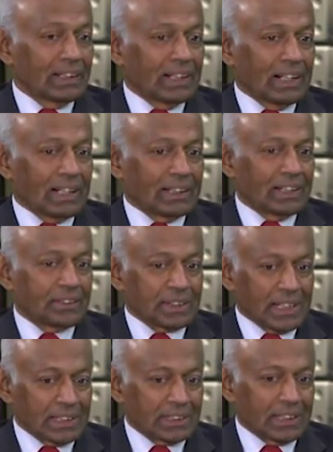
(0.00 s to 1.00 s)
And the
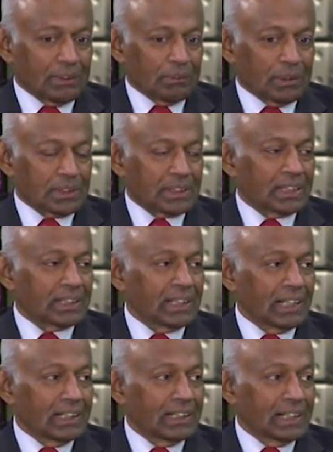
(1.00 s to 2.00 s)
tragedy was that
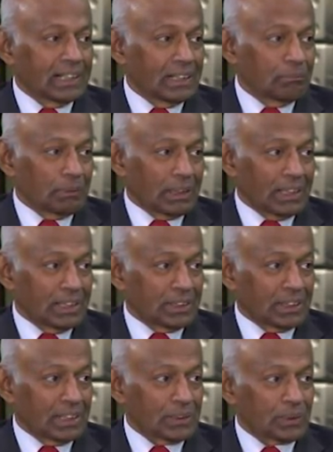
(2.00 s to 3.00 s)
he died in
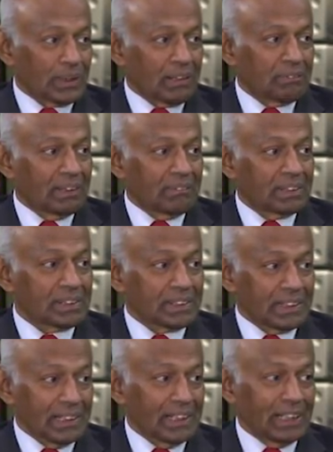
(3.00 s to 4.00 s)
Malaysia, so I have never
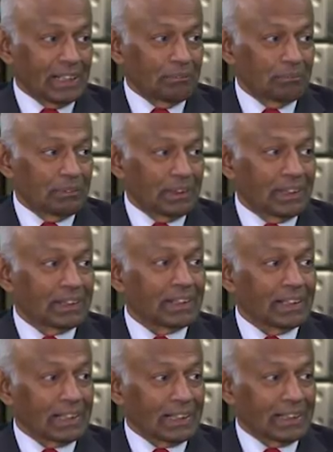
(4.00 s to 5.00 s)
seen him in
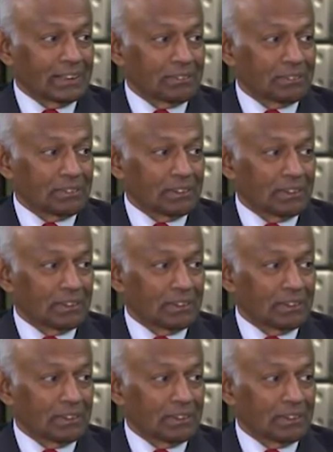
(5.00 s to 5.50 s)
real life.